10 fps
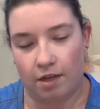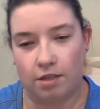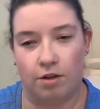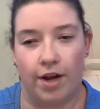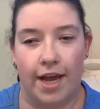
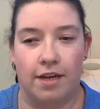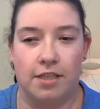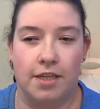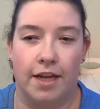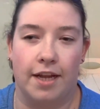So I had to
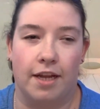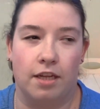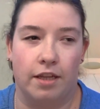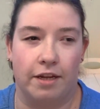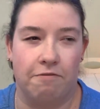stay
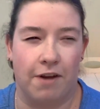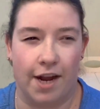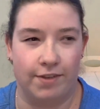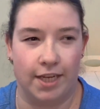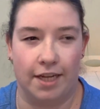like
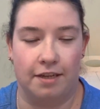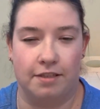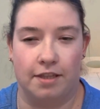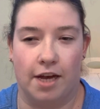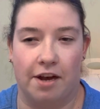five
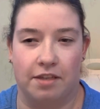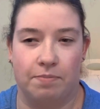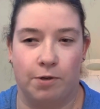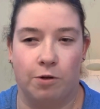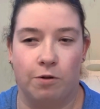days in the
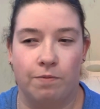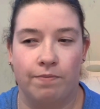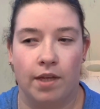hospital.